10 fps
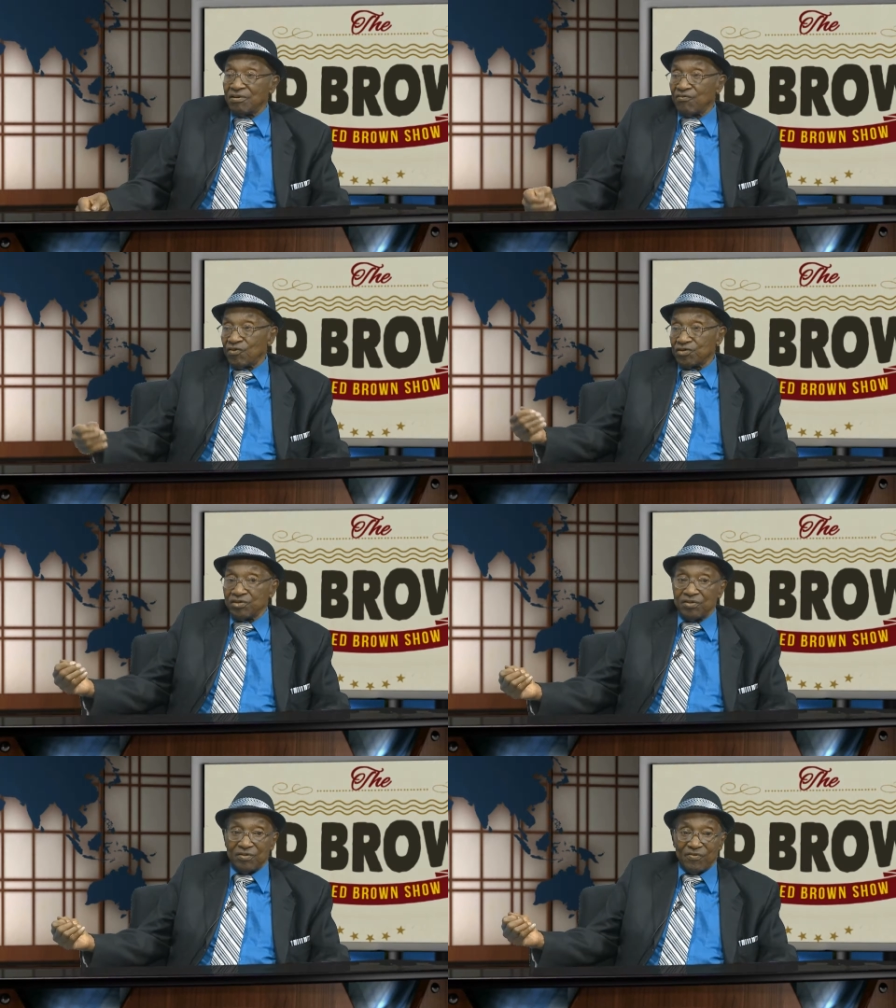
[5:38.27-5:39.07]
University
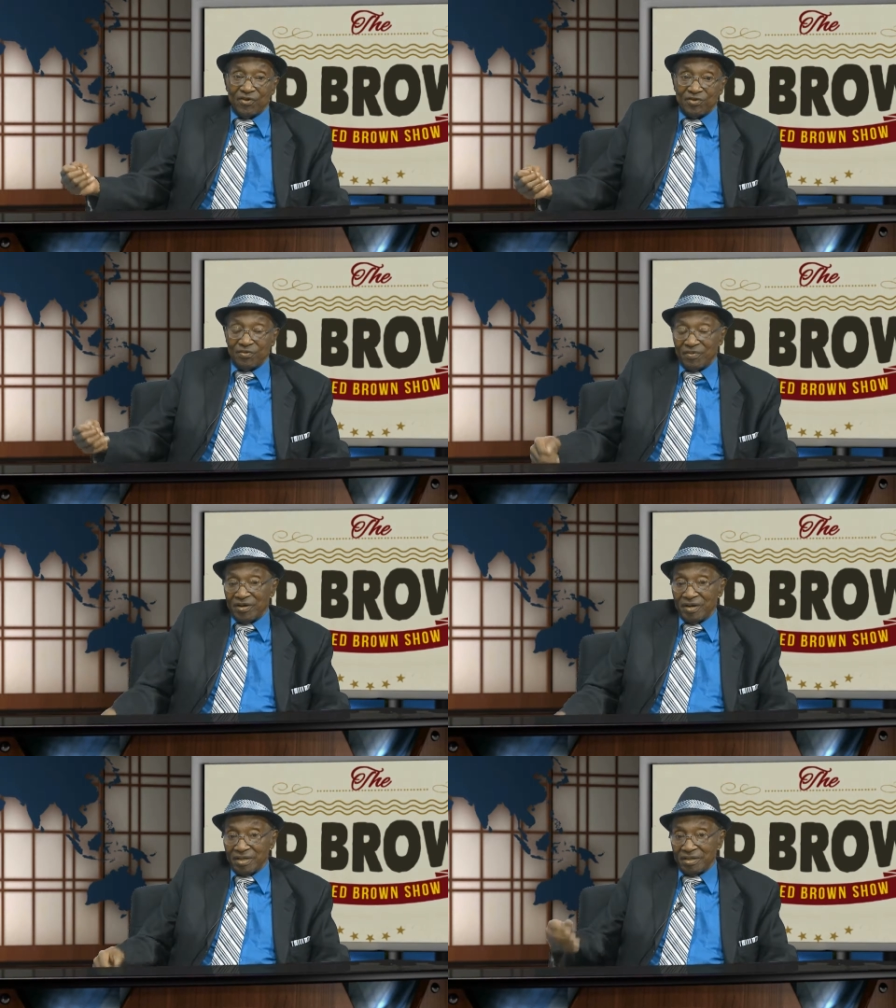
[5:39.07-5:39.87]
of
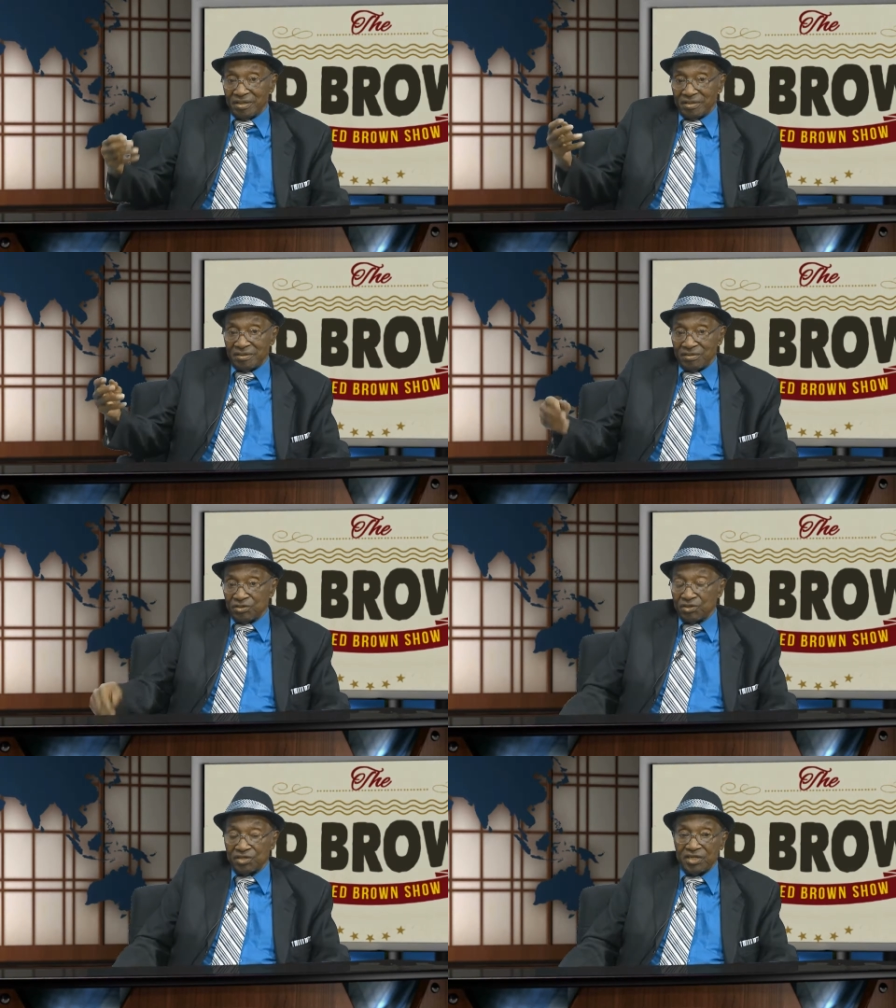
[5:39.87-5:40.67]
Maryland and
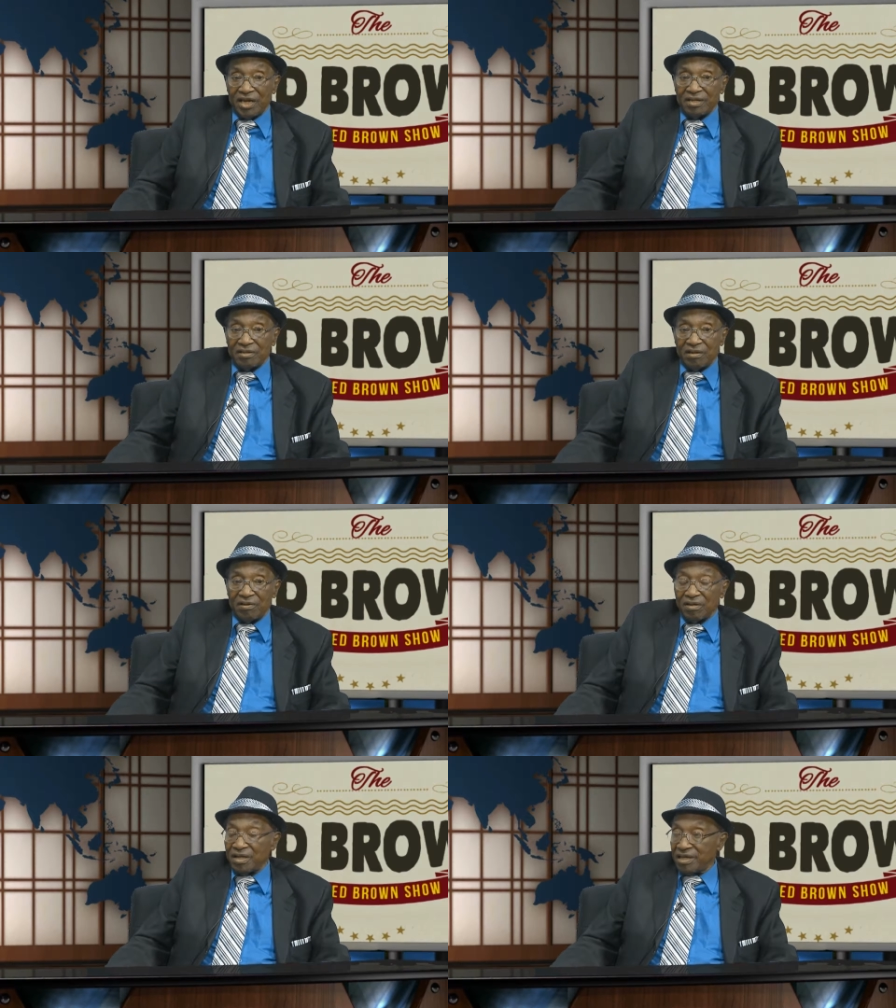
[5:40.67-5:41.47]
Georgetown and
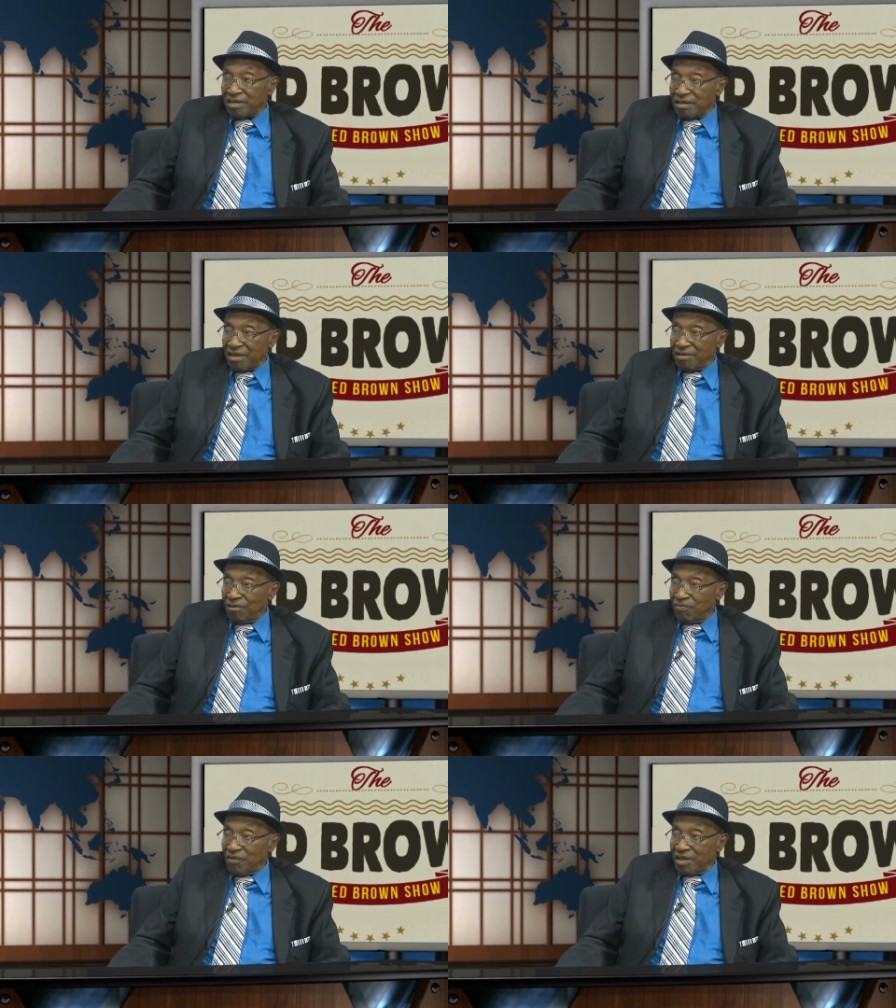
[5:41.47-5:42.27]
all that you
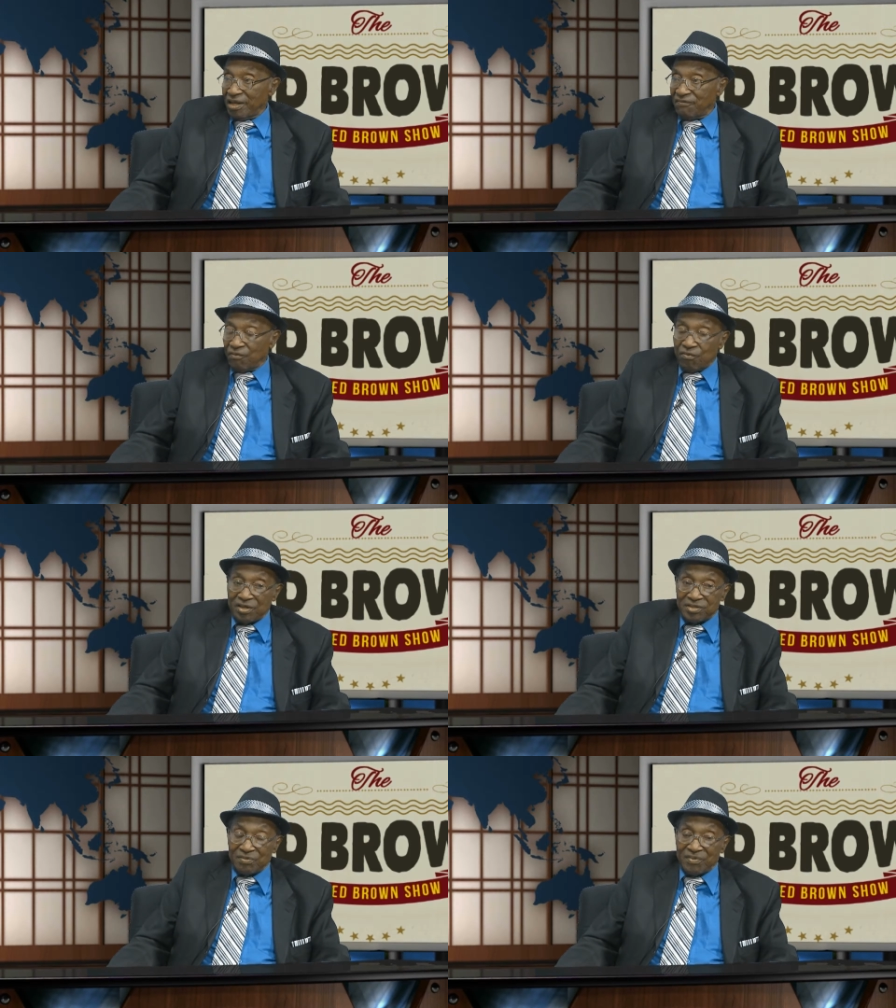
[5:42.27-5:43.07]
pay that for
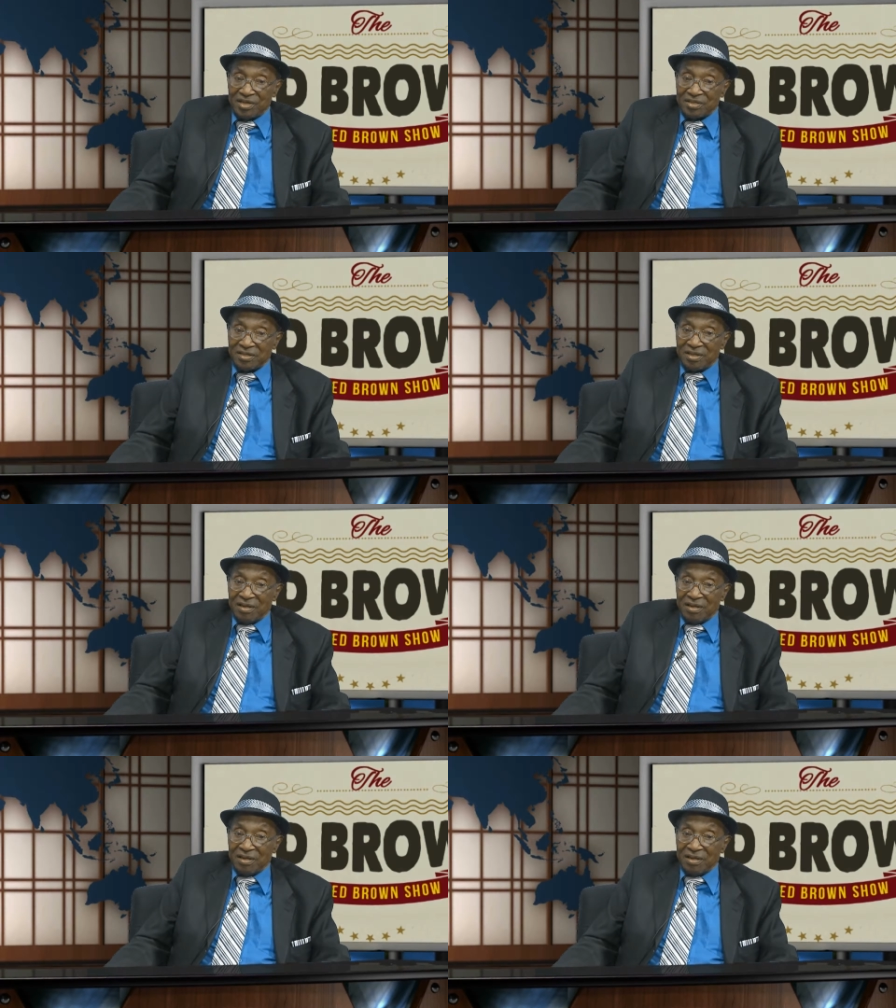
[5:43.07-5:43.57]
one semester.